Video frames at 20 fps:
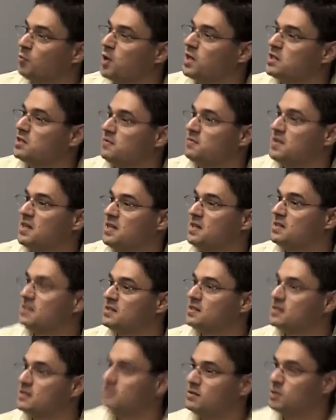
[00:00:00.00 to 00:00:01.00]
which of
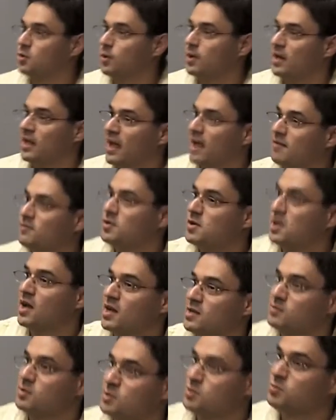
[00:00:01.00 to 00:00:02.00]
these 20
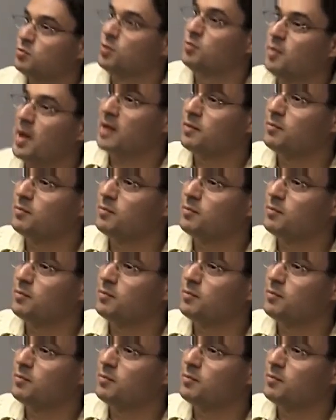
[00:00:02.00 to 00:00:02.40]
advertisements would